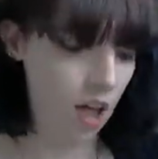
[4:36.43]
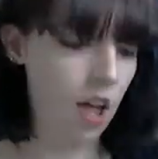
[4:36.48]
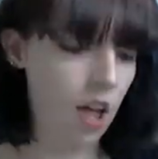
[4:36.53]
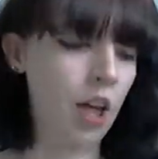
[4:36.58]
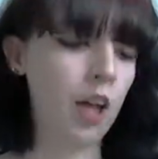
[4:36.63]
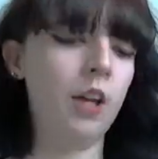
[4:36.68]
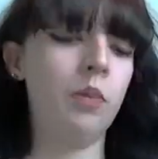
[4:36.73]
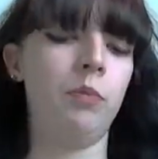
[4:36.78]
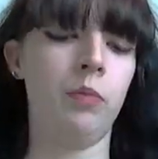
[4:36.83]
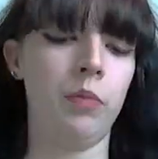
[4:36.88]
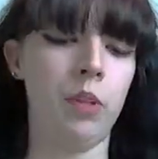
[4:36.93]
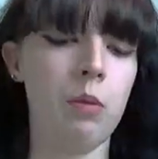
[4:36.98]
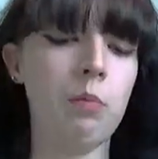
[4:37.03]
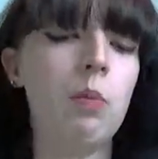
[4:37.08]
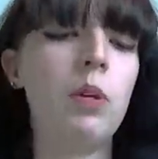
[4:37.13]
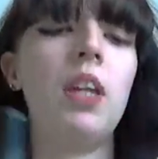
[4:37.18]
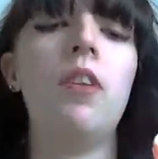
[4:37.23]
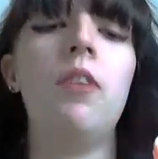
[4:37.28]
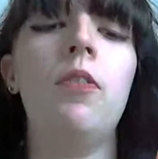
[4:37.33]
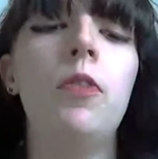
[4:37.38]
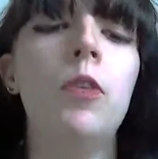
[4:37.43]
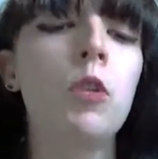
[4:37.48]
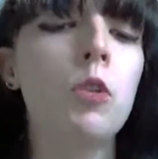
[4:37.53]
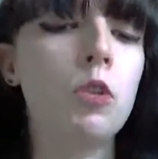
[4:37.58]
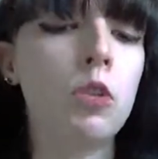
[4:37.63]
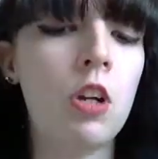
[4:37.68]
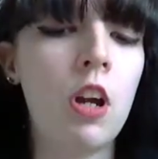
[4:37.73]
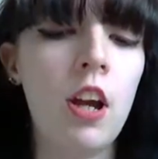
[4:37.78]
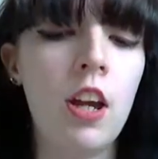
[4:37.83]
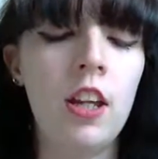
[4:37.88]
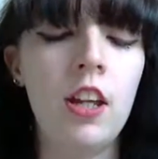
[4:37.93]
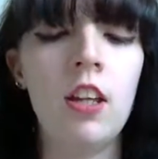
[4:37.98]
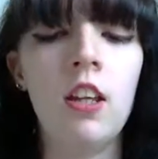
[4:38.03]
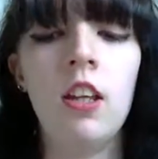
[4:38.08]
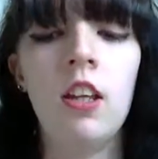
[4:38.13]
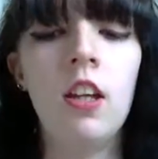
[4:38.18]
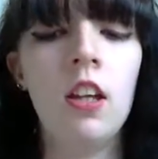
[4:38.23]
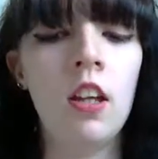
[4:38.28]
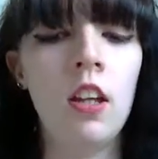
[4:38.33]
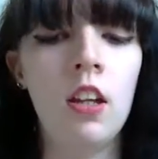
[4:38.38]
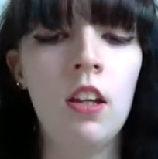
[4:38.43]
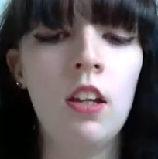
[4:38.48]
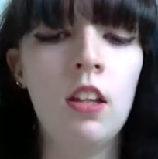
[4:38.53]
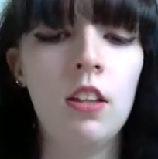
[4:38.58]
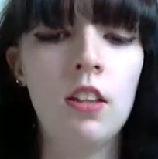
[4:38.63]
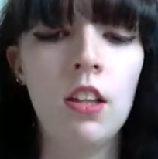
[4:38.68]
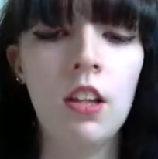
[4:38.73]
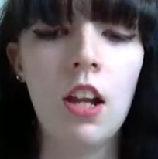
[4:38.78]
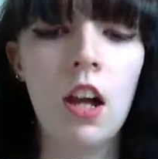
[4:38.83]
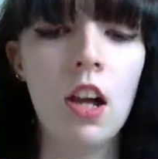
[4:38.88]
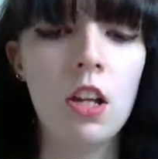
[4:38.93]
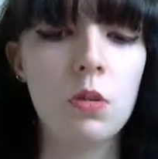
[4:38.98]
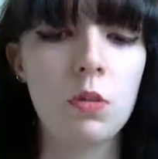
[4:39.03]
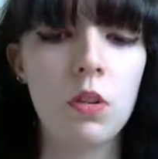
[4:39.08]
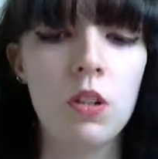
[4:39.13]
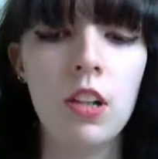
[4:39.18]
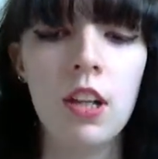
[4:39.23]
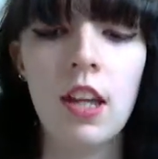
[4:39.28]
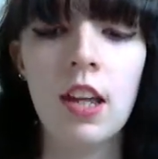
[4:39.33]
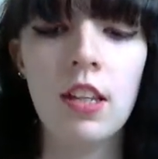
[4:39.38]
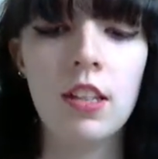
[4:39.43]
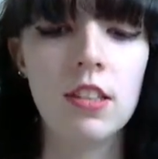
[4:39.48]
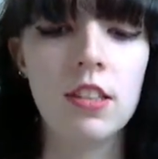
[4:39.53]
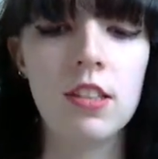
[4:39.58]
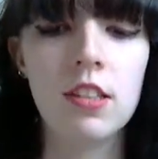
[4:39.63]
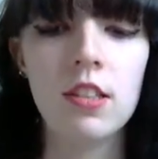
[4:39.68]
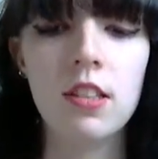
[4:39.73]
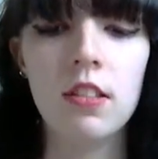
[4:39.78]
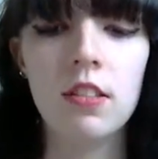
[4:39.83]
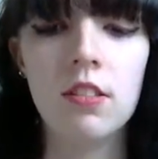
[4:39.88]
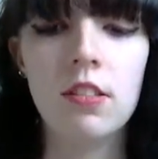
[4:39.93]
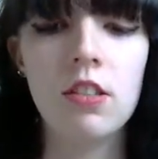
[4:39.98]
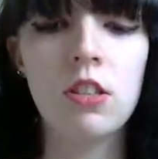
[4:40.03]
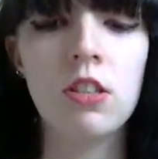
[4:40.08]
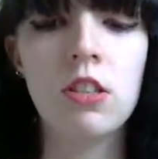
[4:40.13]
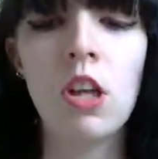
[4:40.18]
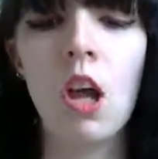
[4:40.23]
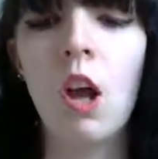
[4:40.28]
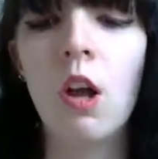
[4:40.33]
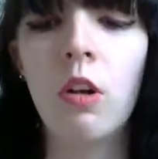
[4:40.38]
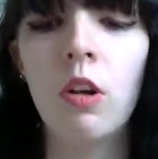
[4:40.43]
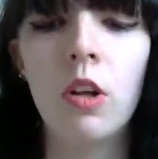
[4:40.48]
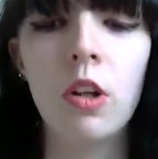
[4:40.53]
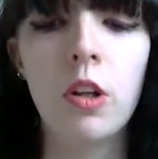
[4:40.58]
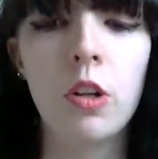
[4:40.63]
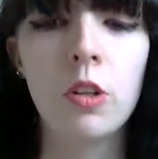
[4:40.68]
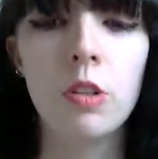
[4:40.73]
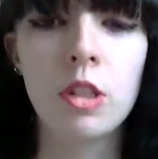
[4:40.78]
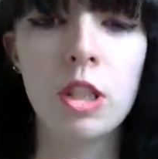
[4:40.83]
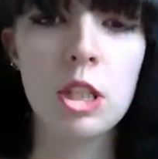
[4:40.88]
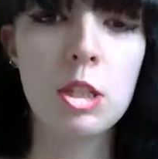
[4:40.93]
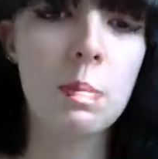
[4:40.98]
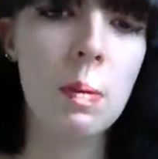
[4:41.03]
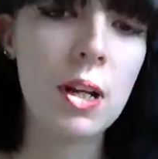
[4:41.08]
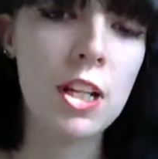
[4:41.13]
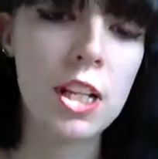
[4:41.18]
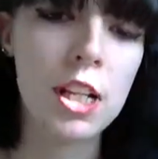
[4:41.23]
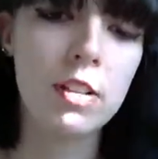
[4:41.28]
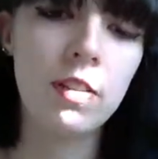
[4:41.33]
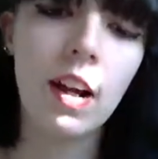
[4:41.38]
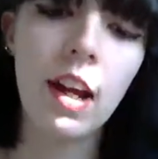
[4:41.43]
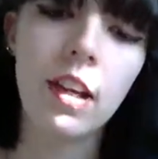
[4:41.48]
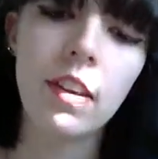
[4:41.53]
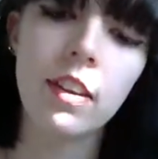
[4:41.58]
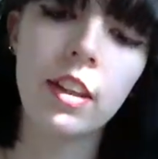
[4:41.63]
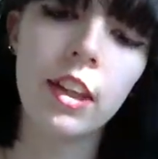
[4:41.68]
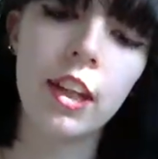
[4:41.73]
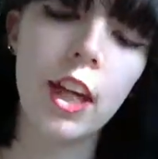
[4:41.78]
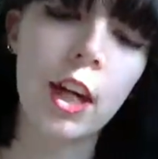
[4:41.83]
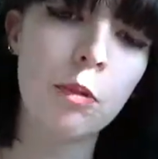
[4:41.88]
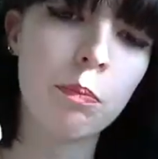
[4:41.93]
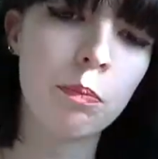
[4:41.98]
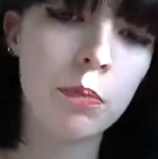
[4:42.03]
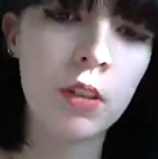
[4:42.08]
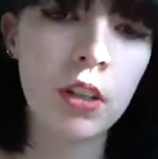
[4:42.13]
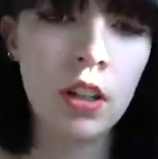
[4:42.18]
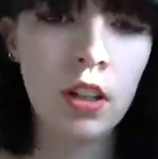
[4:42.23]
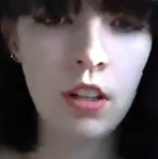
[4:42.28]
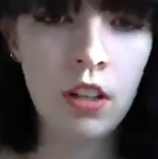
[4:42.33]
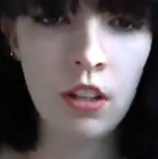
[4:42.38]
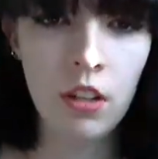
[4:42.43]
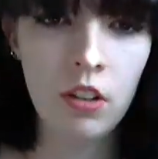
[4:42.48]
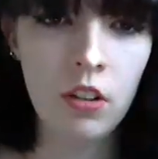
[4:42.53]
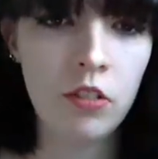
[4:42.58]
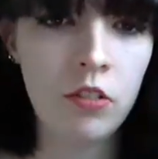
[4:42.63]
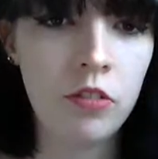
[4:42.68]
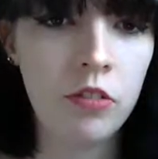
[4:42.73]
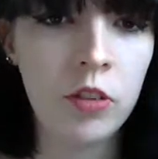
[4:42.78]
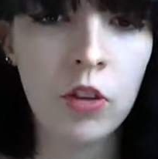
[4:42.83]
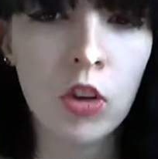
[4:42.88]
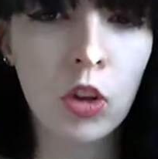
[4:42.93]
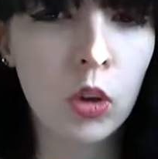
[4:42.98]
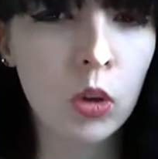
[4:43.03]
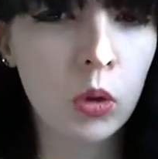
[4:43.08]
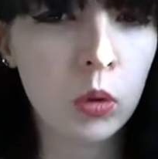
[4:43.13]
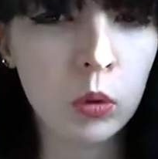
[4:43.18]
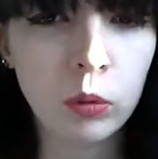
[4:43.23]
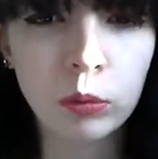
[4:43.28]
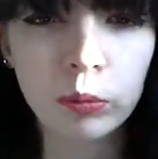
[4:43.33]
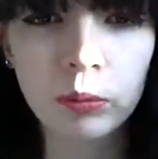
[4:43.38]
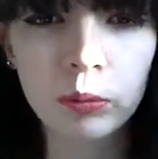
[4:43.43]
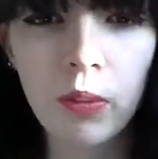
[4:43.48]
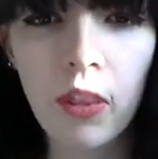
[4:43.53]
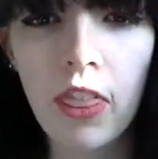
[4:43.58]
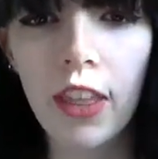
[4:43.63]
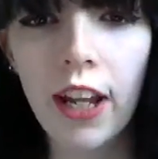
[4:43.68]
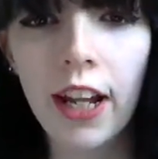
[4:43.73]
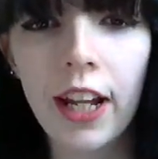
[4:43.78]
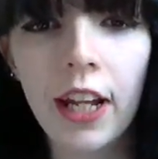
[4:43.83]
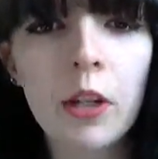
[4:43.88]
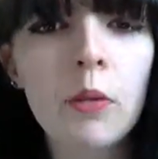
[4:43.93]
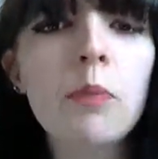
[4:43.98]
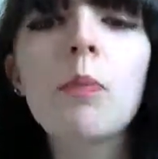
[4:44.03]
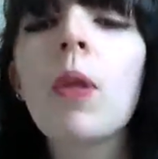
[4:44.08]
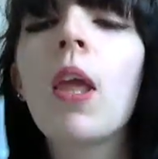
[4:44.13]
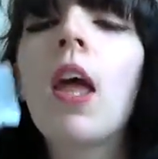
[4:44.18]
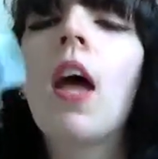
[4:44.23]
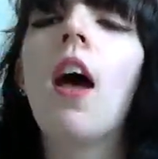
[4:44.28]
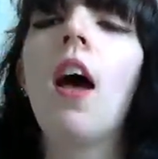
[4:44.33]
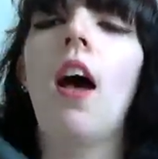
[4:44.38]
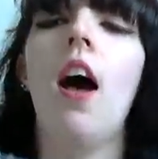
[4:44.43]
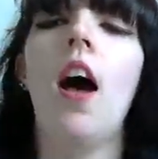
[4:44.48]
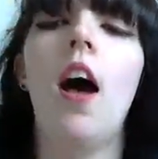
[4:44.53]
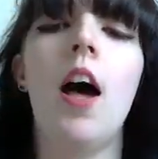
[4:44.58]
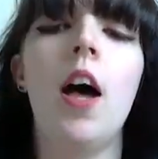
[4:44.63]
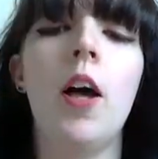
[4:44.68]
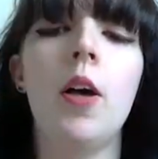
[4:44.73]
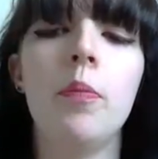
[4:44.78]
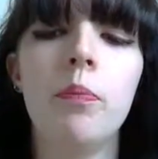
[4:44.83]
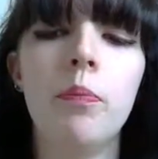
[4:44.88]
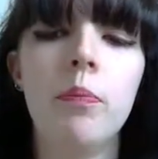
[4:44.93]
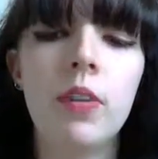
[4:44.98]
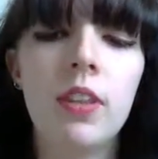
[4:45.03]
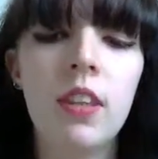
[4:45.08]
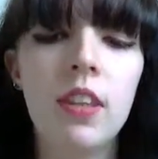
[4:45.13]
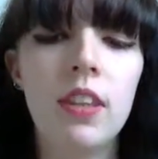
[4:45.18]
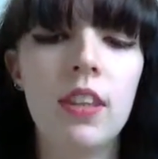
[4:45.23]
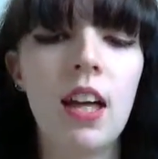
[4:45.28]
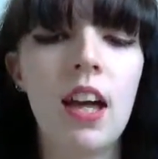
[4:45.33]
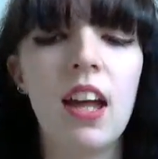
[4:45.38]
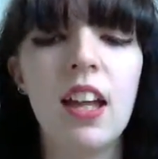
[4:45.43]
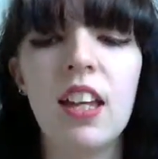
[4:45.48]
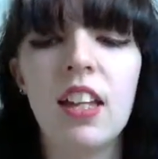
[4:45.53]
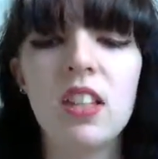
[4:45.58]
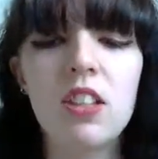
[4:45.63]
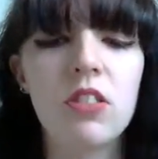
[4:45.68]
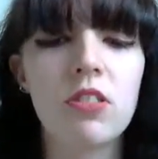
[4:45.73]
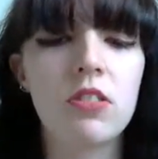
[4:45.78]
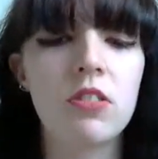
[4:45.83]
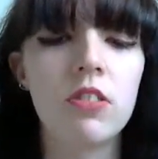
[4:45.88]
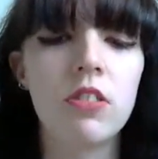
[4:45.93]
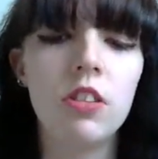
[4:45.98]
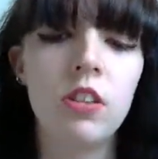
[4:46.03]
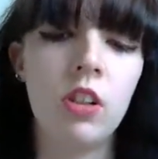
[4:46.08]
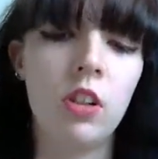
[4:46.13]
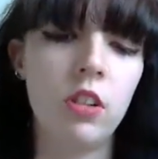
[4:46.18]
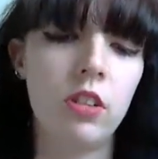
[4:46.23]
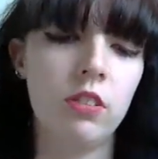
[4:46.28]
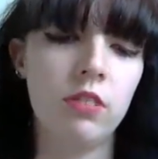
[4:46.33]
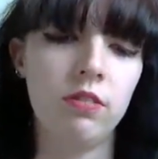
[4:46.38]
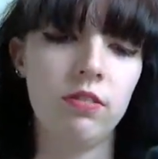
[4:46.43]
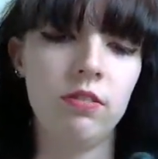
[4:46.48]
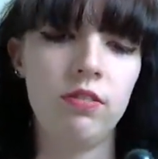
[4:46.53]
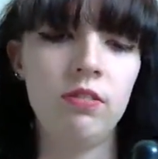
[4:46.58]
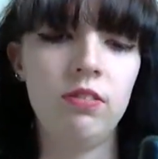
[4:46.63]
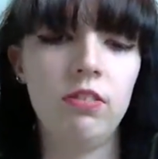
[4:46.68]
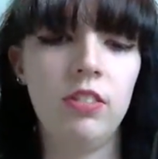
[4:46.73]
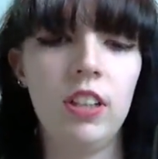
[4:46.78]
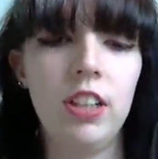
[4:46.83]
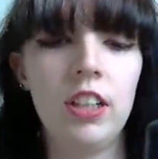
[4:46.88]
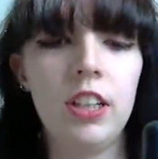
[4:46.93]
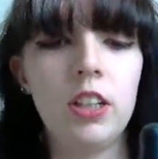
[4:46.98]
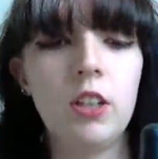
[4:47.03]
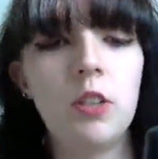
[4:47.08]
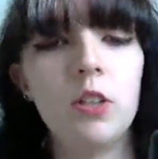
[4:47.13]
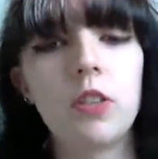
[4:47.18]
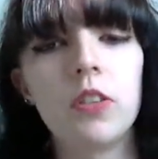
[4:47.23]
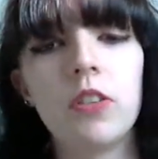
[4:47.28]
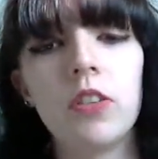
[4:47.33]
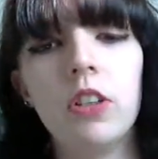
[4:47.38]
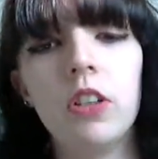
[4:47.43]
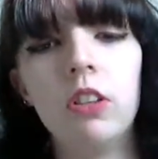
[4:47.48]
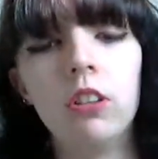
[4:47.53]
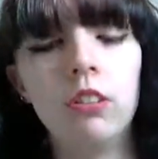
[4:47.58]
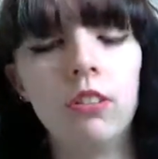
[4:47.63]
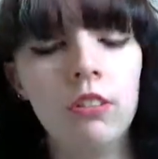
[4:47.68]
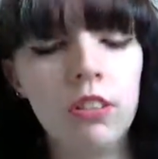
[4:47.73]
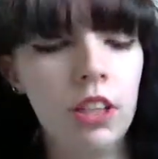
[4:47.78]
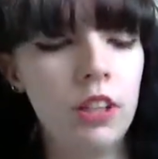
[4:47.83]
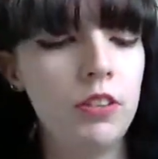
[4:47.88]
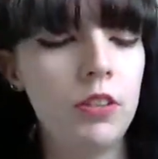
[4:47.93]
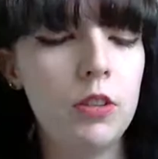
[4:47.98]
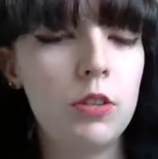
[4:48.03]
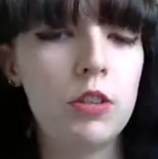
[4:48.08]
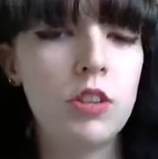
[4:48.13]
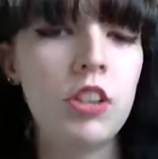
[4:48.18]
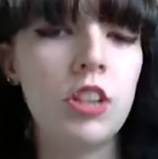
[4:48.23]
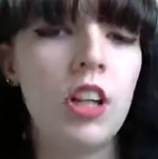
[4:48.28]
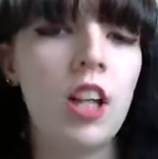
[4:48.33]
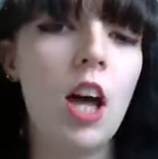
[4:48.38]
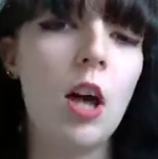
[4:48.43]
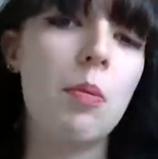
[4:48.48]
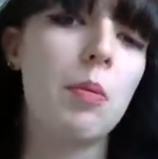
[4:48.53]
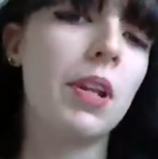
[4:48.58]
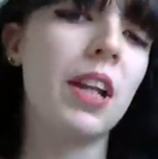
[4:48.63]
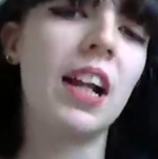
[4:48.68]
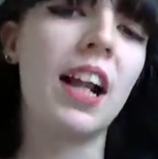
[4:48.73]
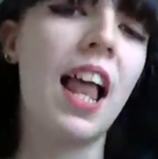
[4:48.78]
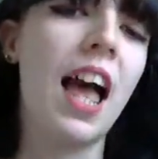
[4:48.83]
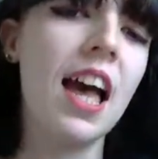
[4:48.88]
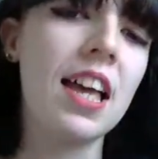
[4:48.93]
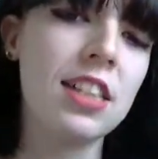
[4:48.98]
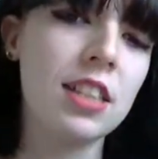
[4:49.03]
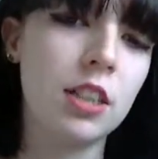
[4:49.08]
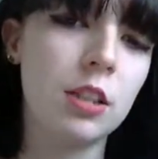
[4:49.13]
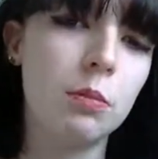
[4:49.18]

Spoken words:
But if you try the larger one, it's so loose, especially around the ferrule thing, that it's not really useful. If you stood it up in a glass,